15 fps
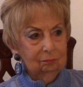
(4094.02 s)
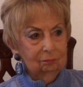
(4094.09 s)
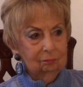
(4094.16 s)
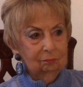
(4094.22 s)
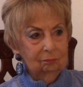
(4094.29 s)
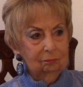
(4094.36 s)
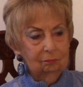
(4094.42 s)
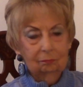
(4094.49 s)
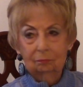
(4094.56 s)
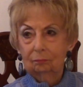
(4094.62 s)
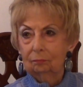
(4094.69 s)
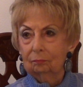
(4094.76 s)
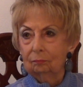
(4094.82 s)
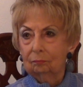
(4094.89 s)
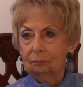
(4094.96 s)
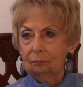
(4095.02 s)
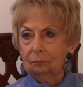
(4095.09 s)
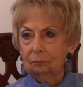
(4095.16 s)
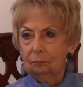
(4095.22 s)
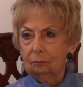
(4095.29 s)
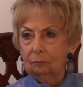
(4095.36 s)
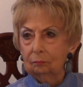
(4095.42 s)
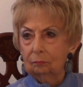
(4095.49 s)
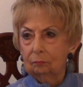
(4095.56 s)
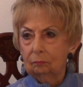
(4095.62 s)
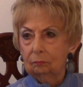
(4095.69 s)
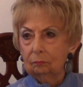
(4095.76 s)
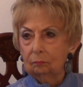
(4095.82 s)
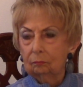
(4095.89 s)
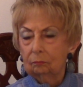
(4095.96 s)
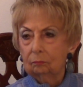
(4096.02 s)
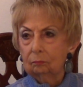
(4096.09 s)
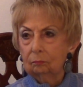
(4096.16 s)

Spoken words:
I wish we still churned our own butter.